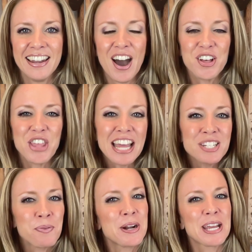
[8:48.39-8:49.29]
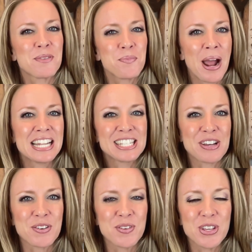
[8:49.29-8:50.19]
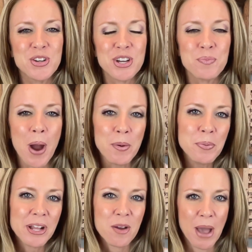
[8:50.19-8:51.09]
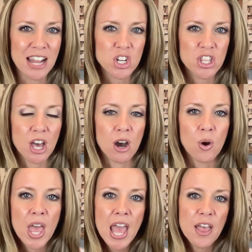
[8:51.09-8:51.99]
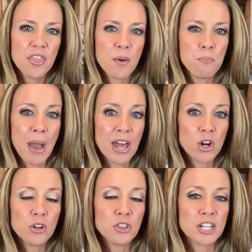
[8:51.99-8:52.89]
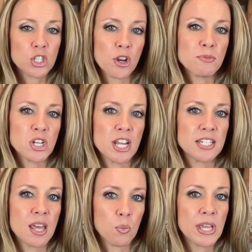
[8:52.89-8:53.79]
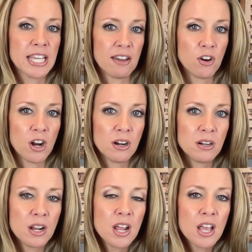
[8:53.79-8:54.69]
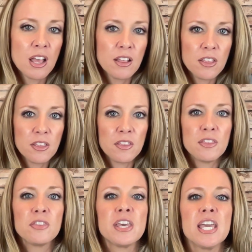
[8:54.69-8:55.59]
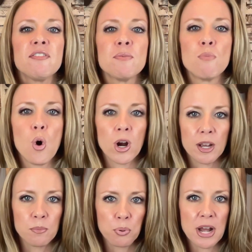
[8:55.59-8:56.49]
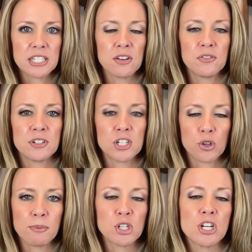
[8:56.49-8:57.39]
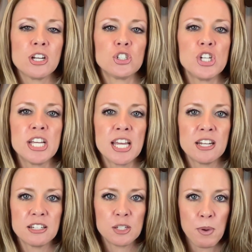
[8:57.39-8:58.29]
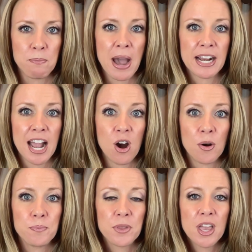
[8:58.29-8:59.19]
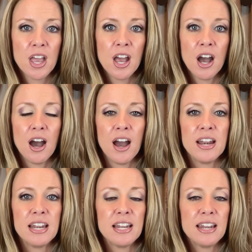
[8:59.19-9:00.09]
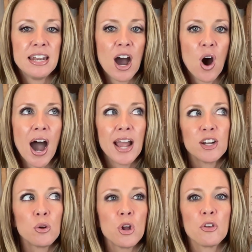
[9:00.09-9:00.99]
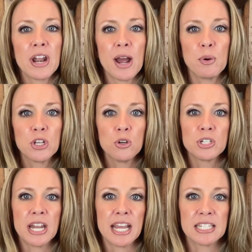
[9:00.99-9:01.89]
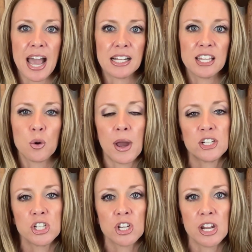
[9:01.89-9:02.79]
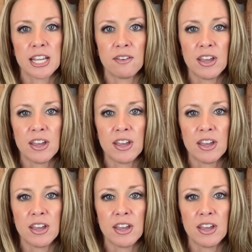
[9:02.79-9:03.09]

Now, that's pretty impressive. You could probably imagine, though, the better the description is that we give her, the even more impressive description she can spit back out. Now, I don't know that I would use it exactly the way she's going to give